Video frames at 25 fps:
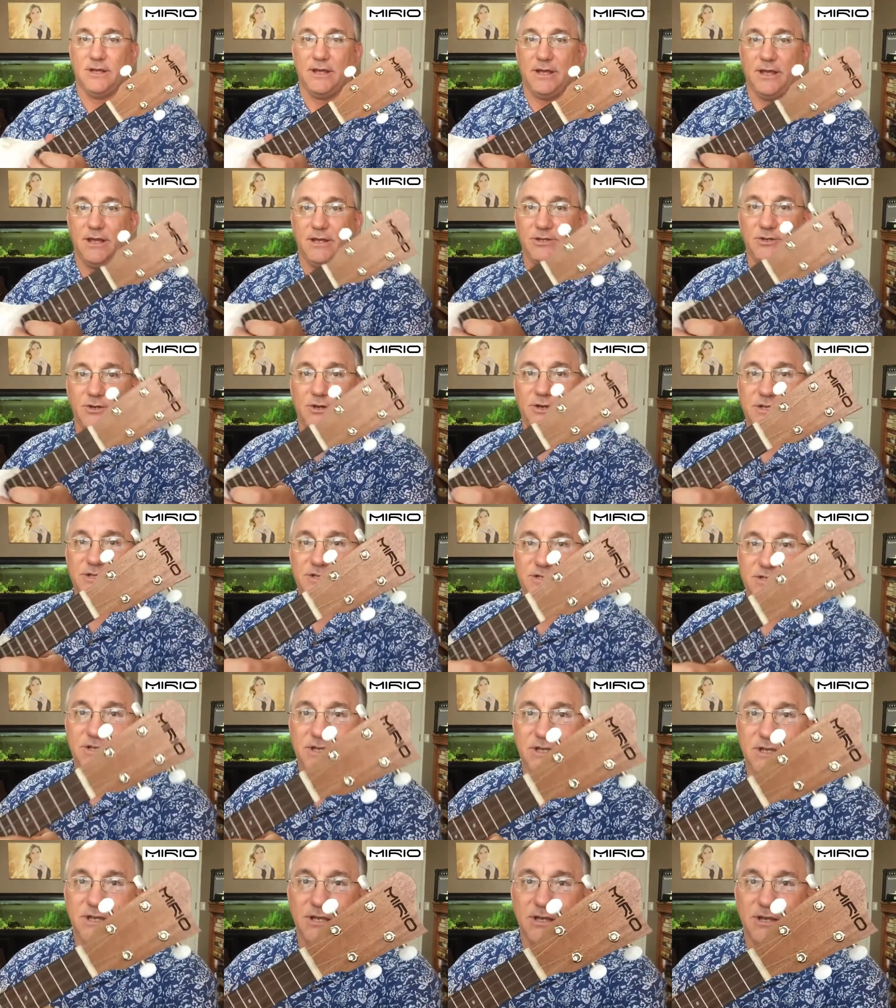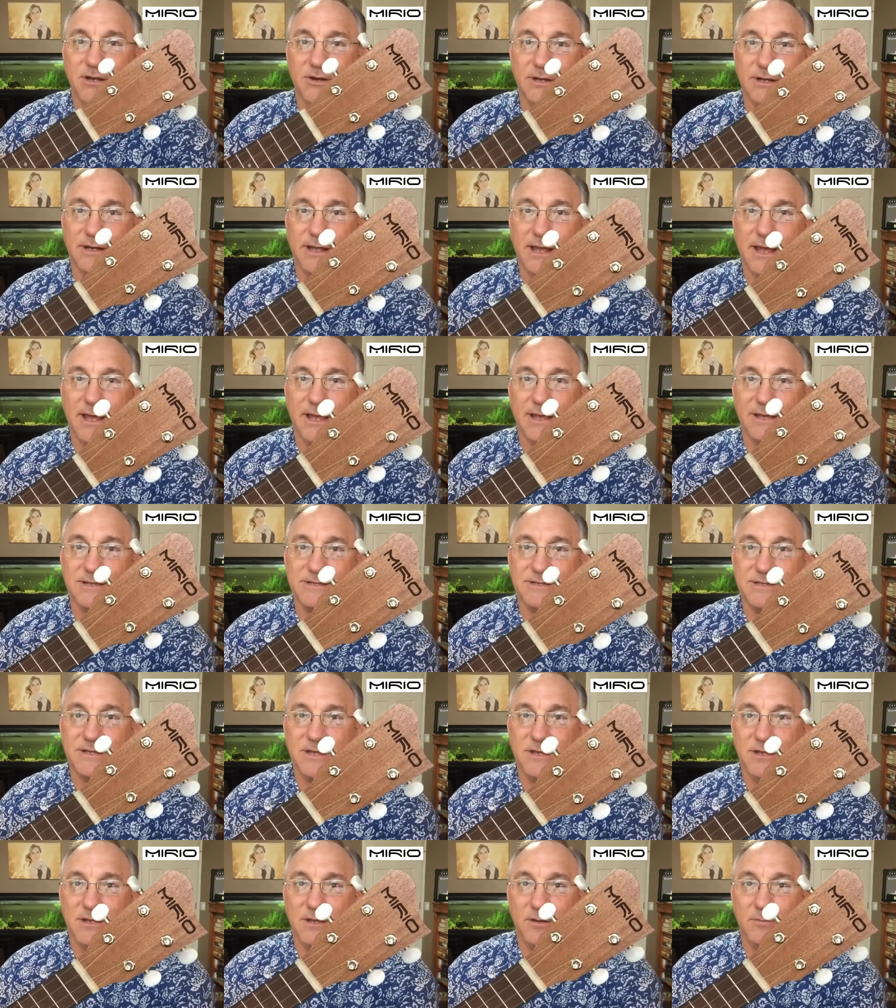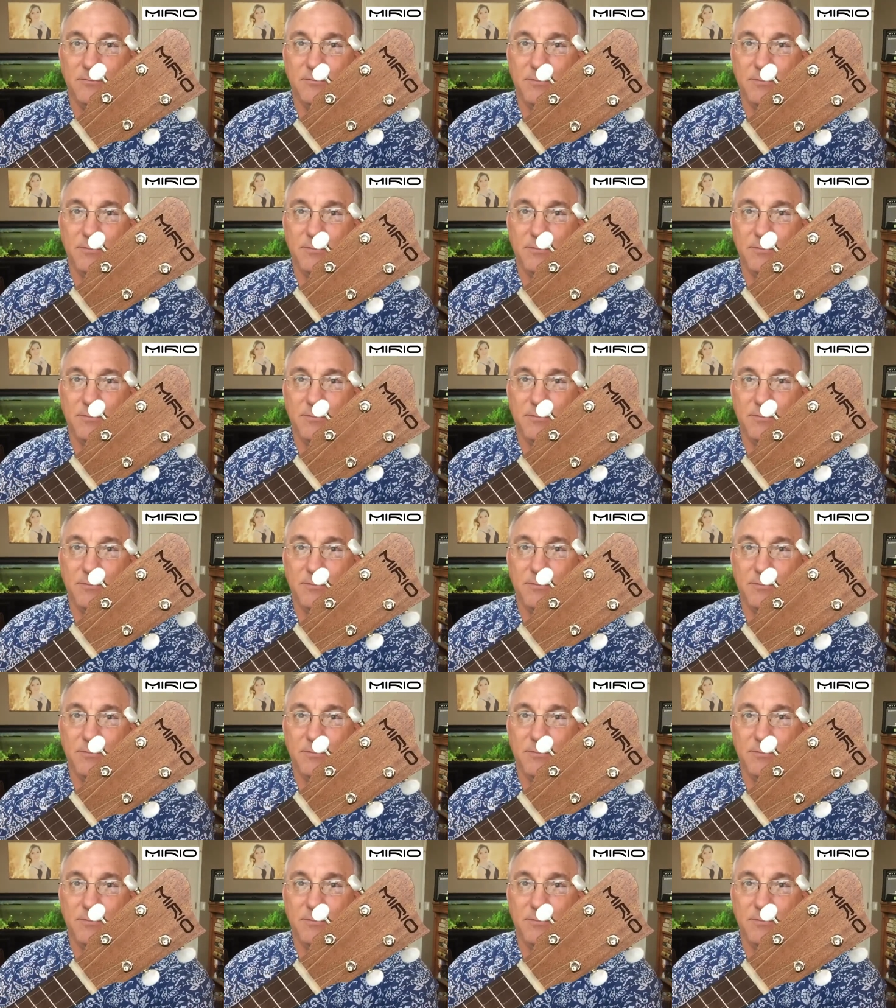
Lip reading: And you can see here it has the